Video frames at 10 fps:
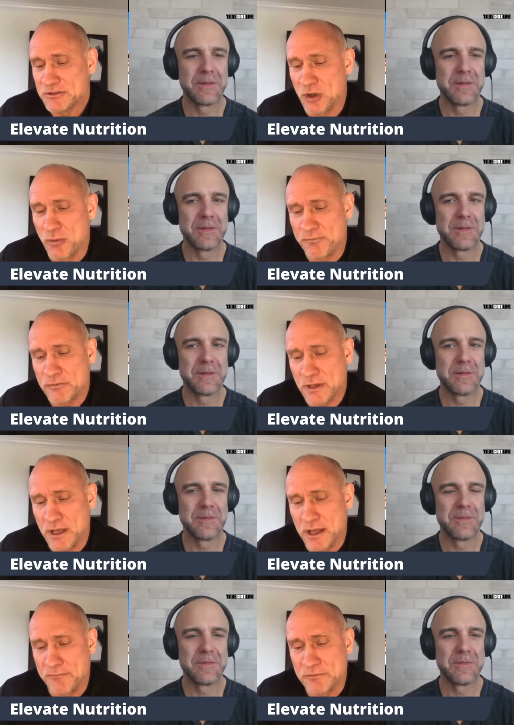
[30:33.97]
Speaker 1: so
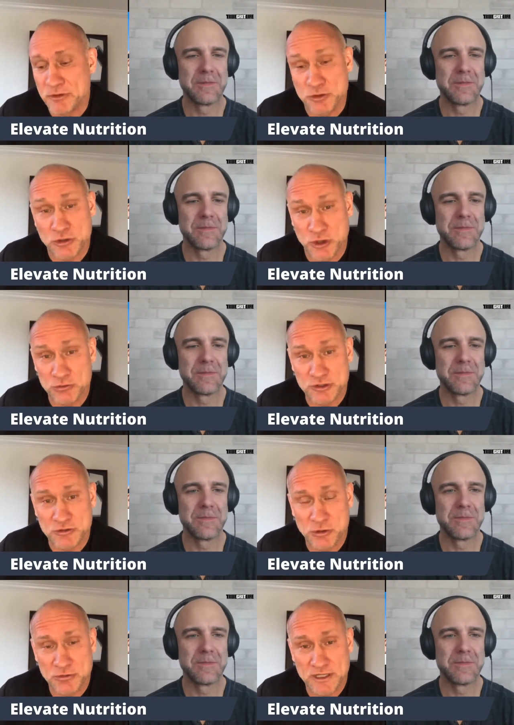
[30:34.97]
um, so you're
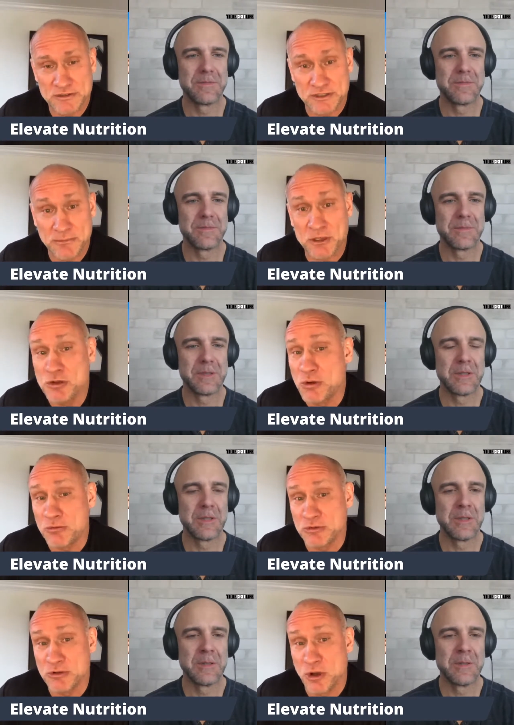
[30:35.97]
coaching your own kids team and you go
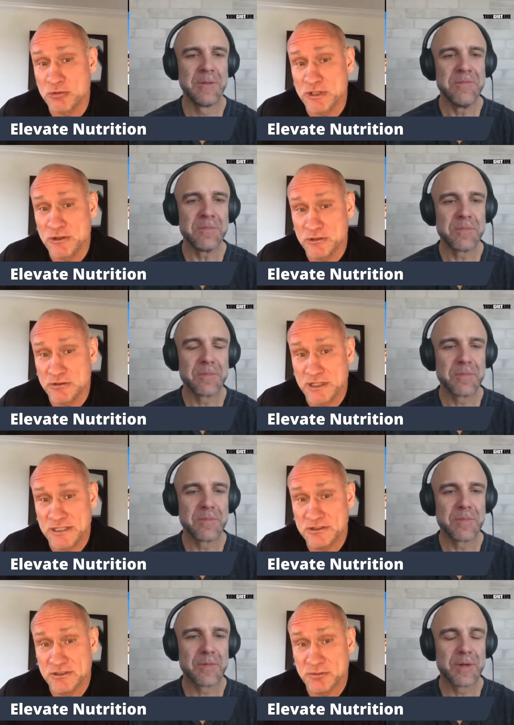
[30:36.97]
out and you coach other
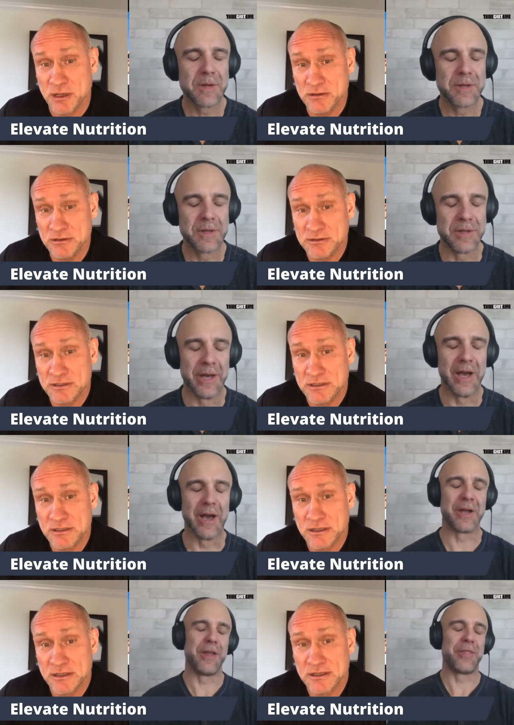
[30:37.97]
kids as well. Yeah,
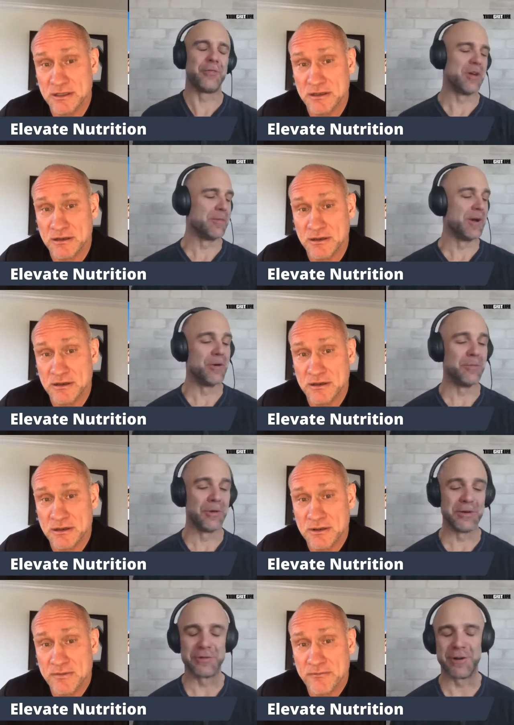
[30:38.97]
I got three of my own
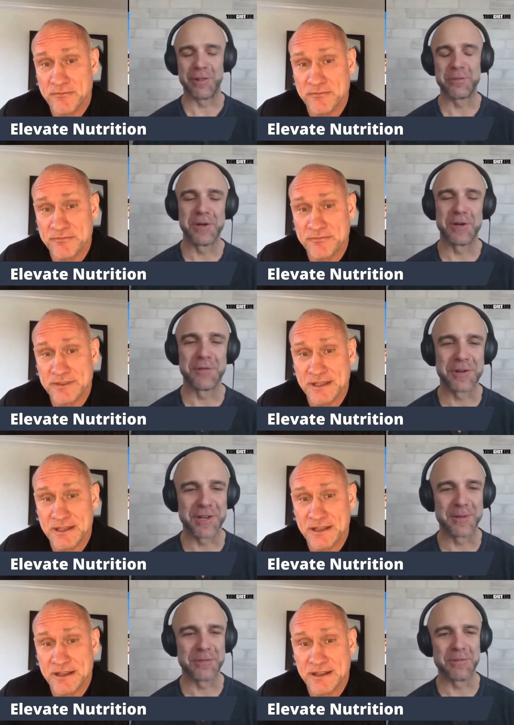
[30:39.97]
boys that are
Speaker 2: on three different
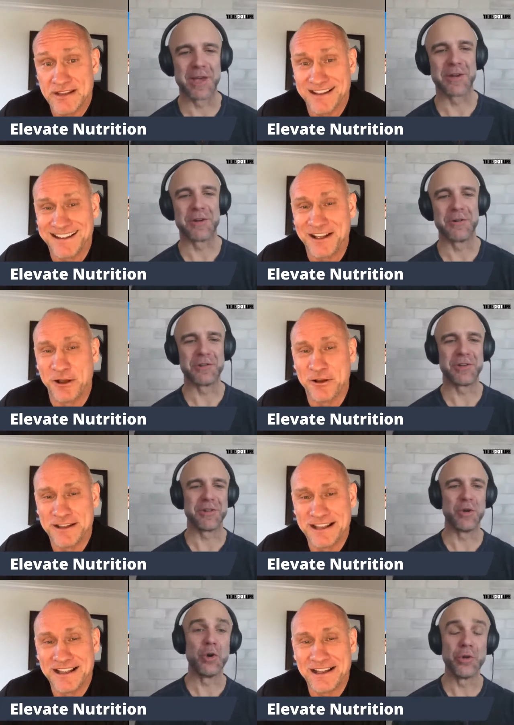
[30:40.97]
teams. I'm head coaching
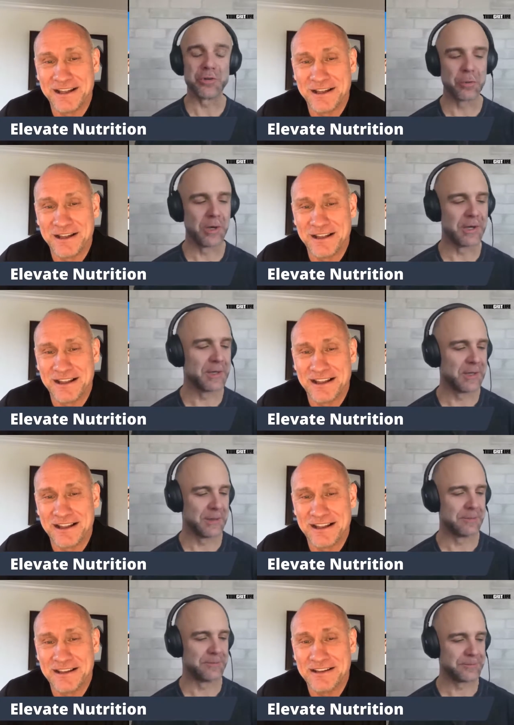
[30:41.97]
the oldest one.
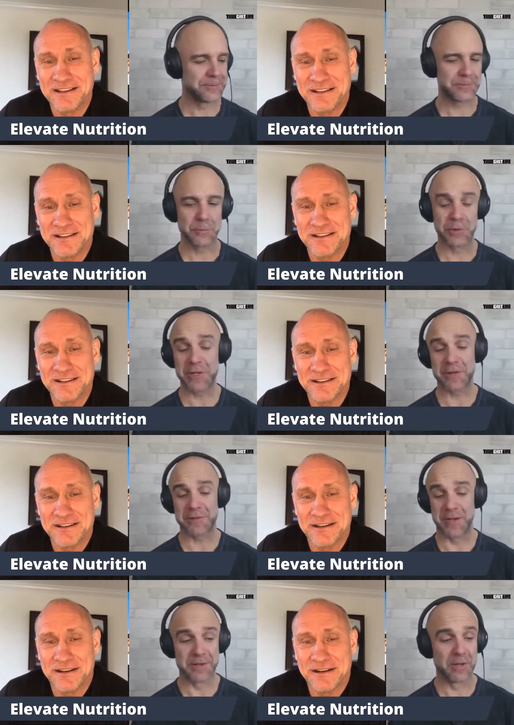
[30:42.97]
Um, which like you
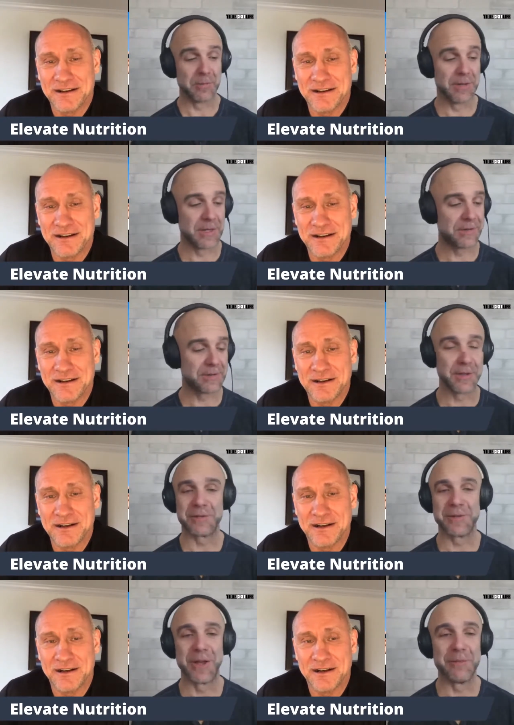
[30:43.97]
said, I mean that's
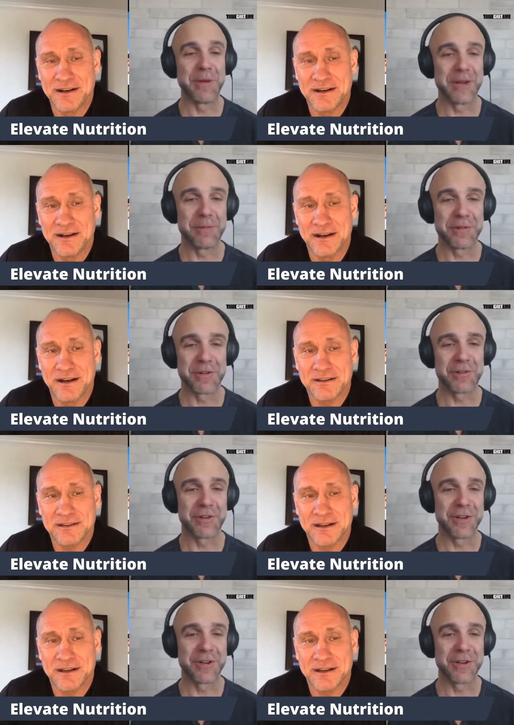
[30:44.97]
that's an unpaid position